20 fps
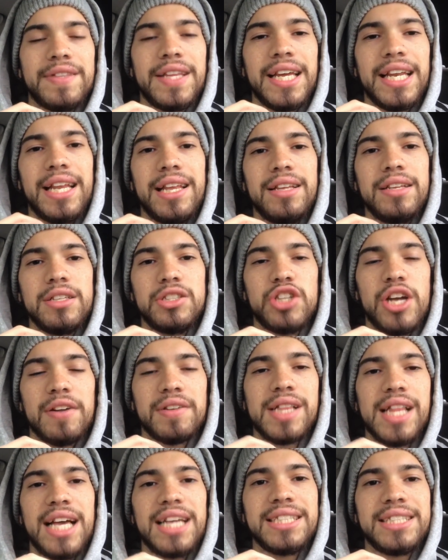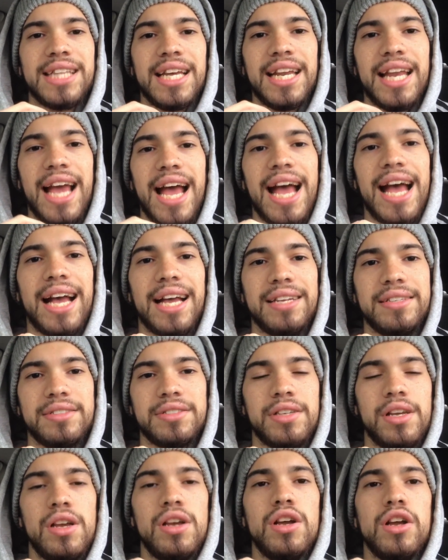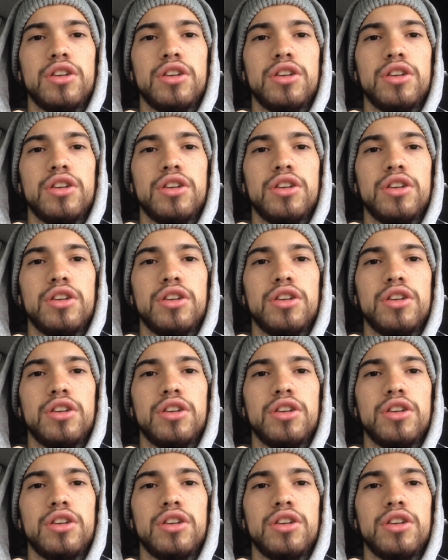that has.